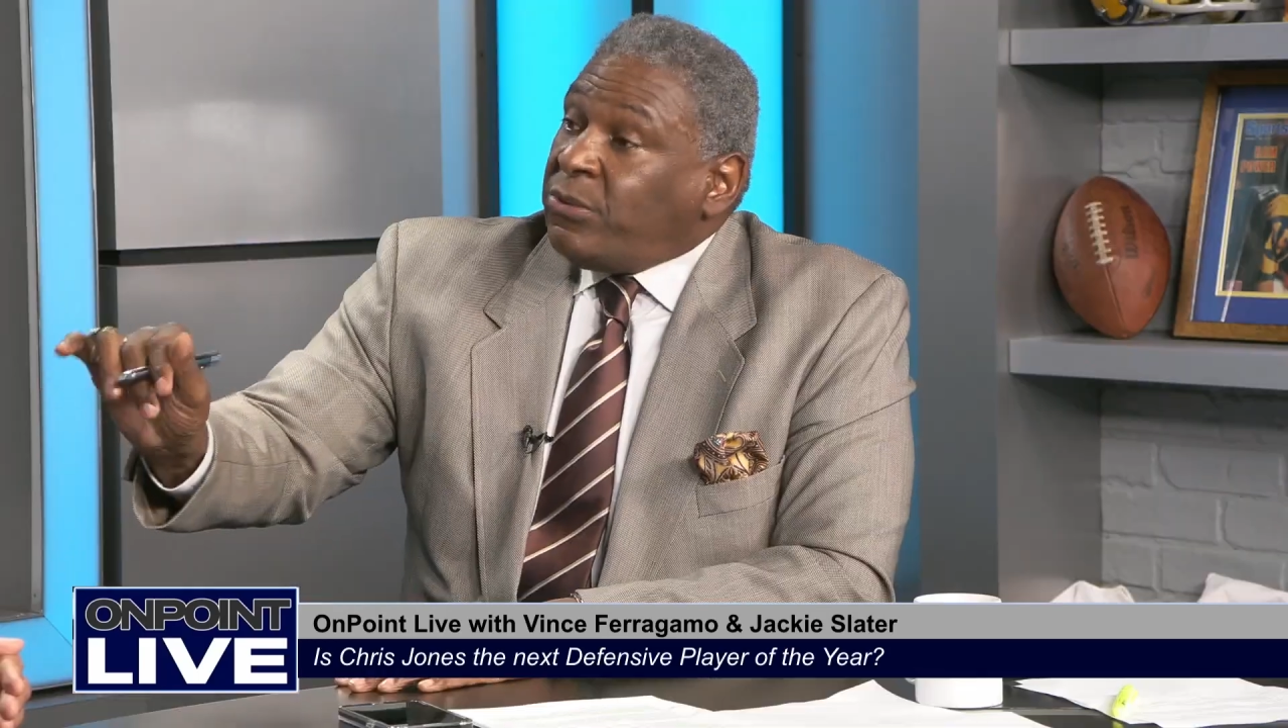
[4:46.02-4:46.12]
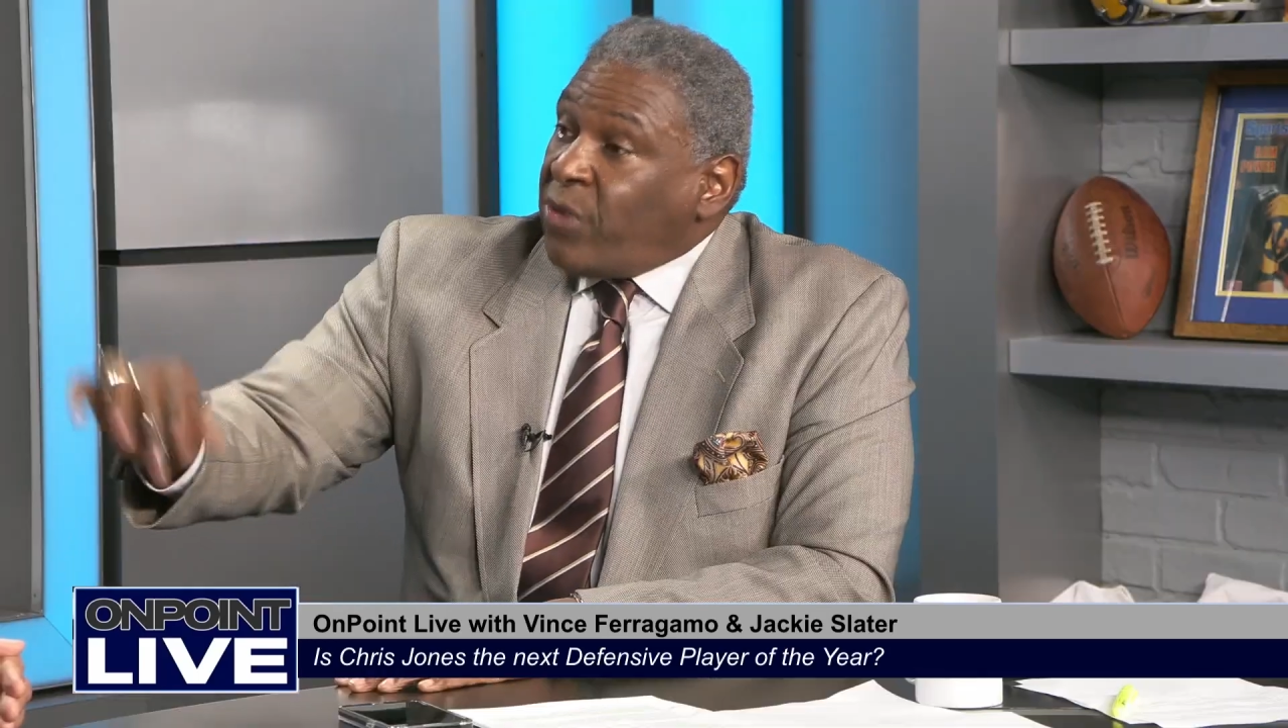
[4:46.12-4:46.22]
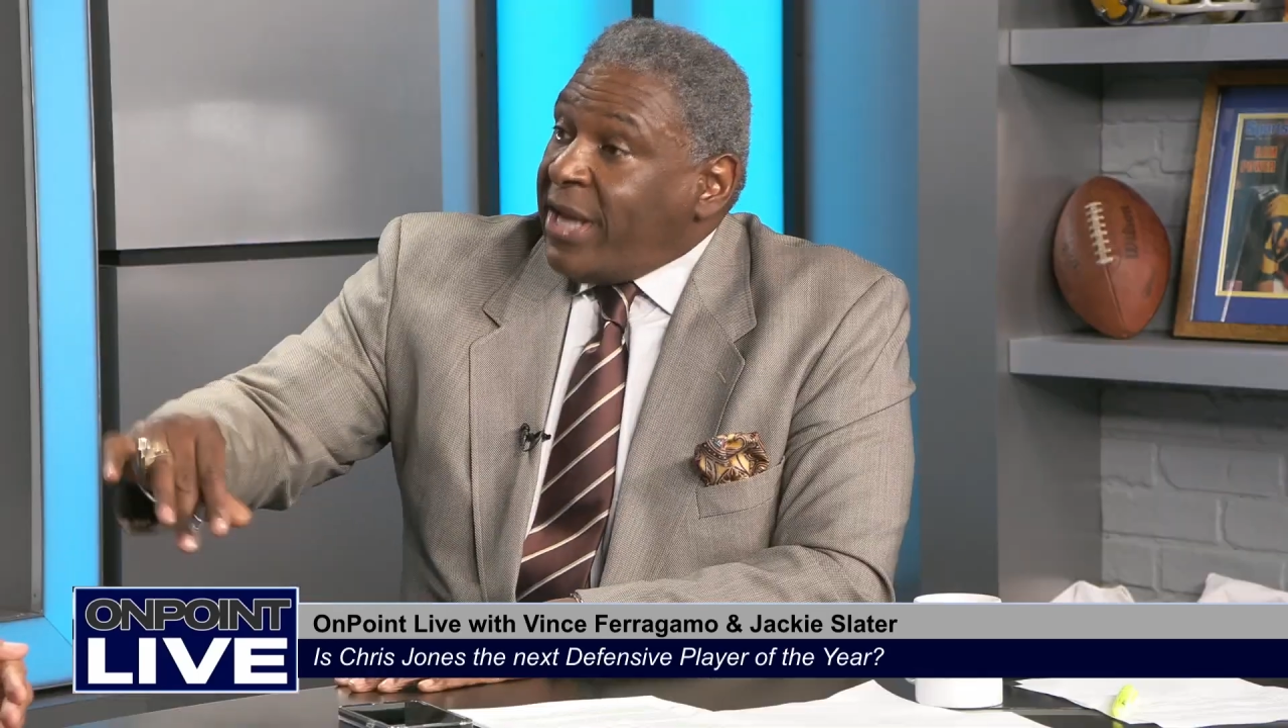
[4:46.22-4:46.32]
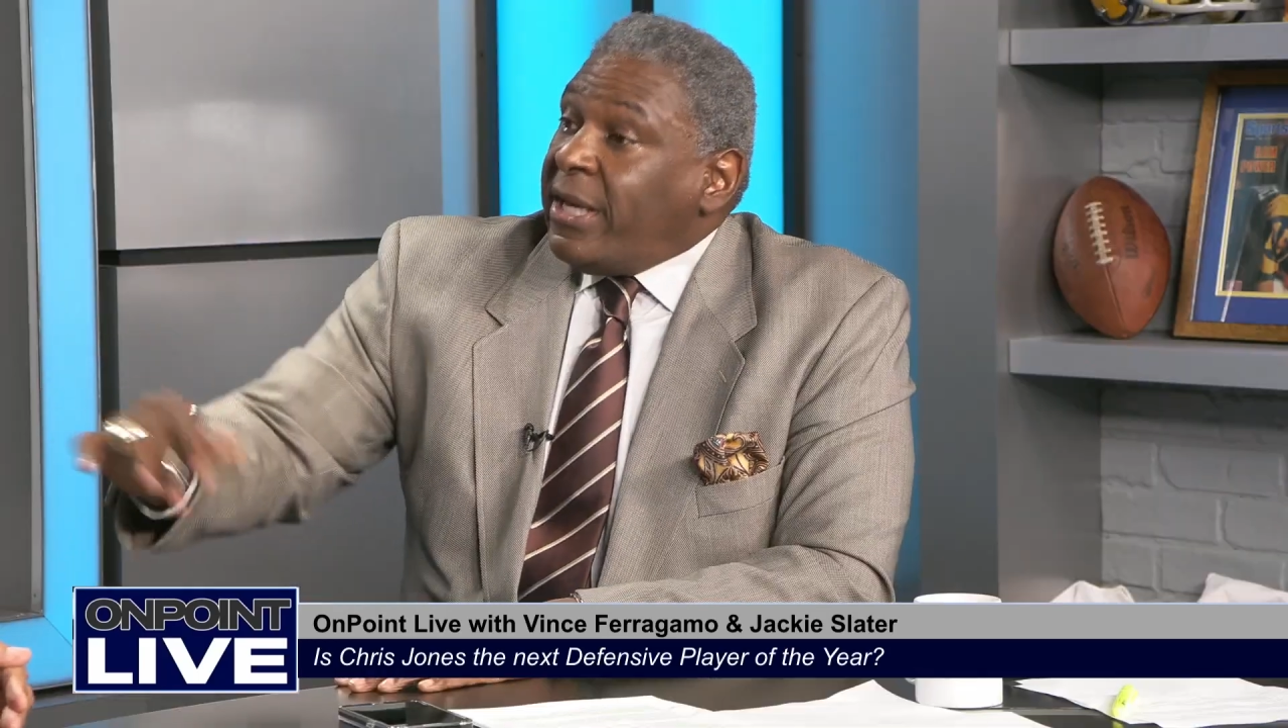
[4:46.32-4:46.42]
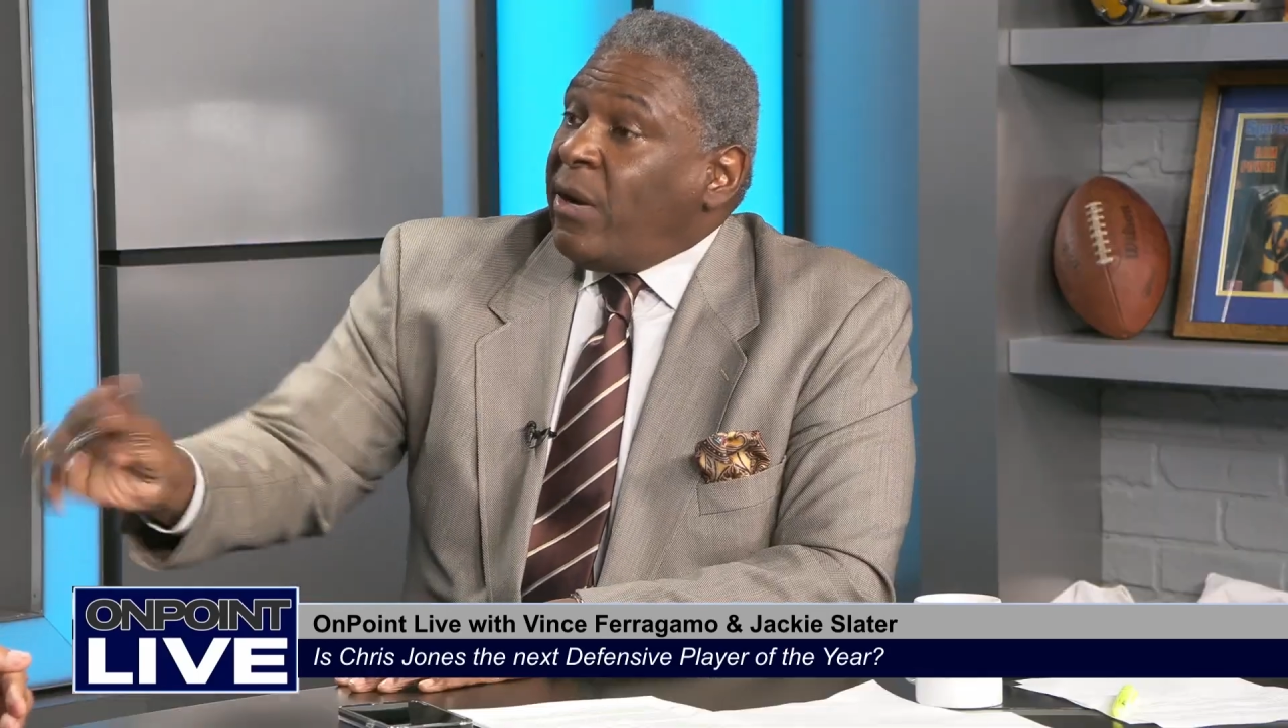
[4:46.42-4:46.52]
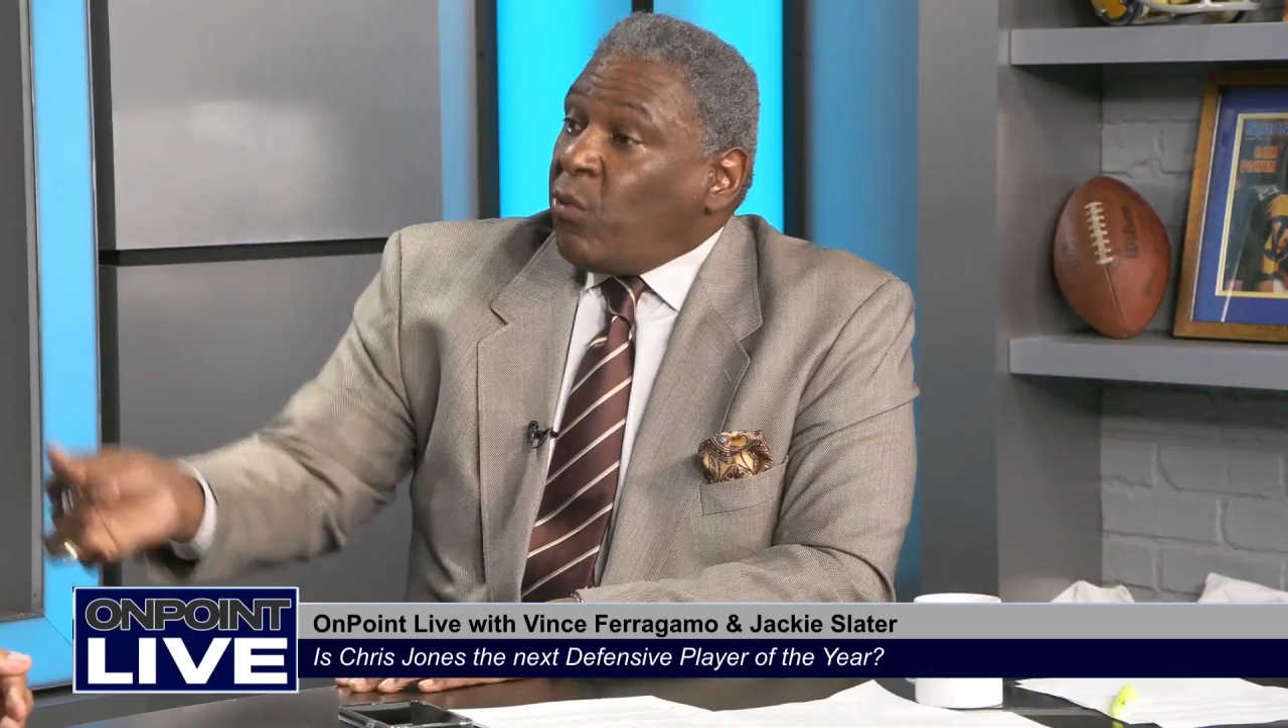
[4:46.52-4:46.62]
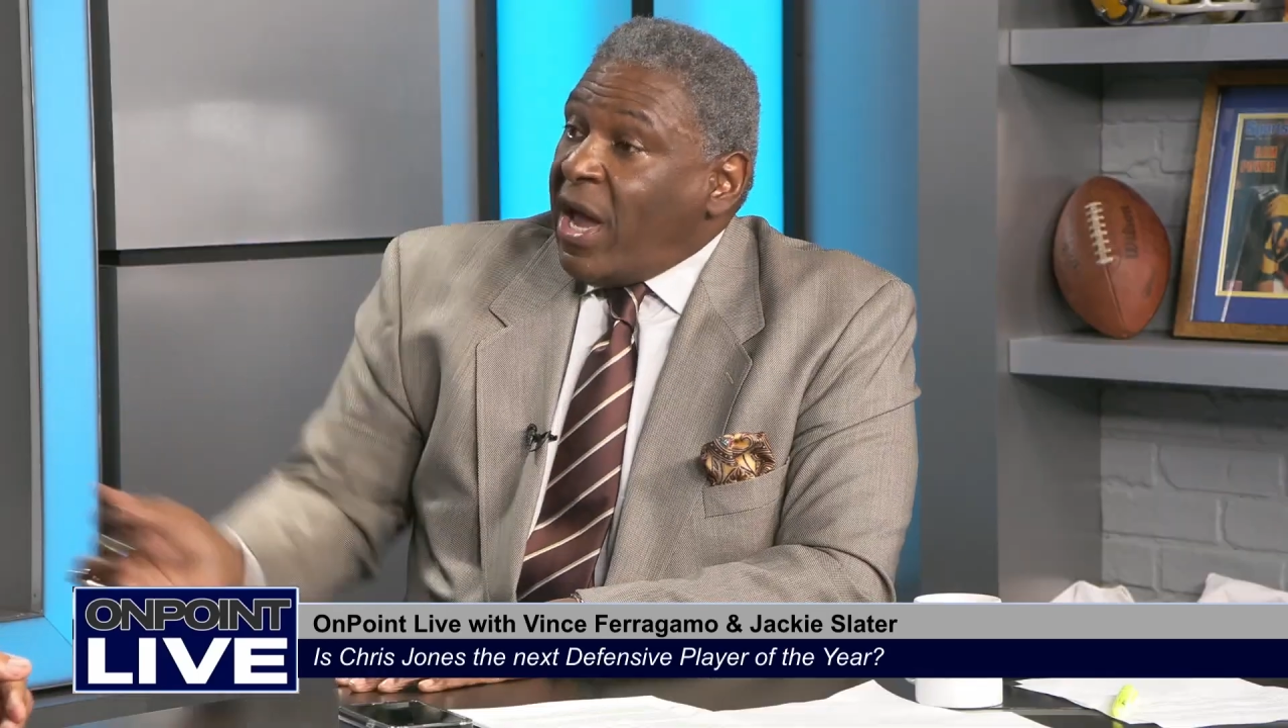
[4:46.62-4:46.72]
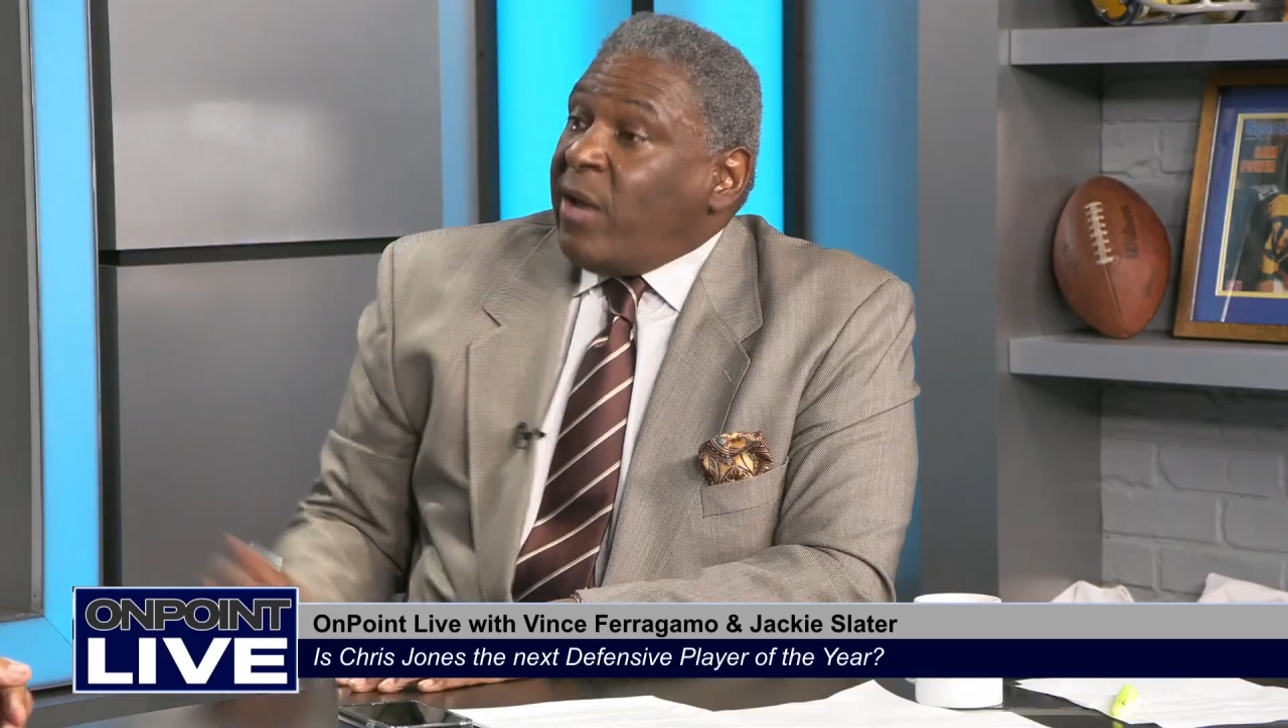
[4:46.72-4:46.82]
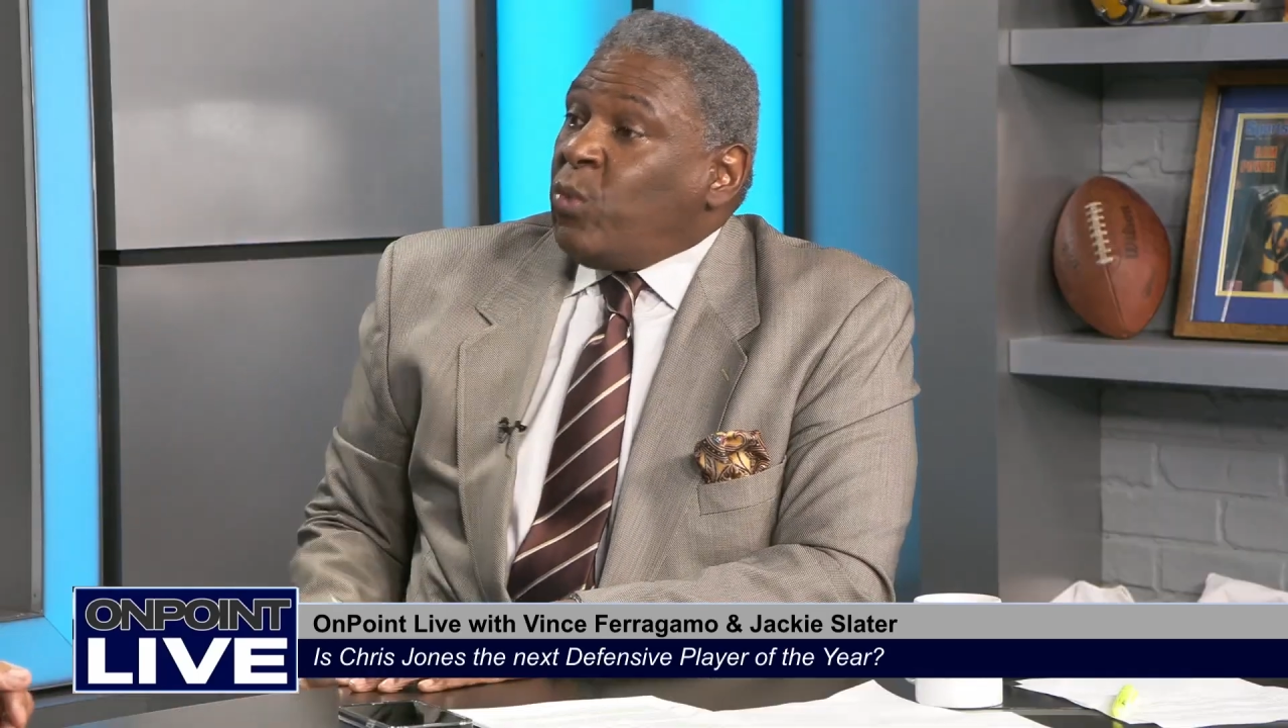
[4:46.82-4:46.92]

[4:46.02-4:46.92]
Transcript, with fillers: right now, Ryan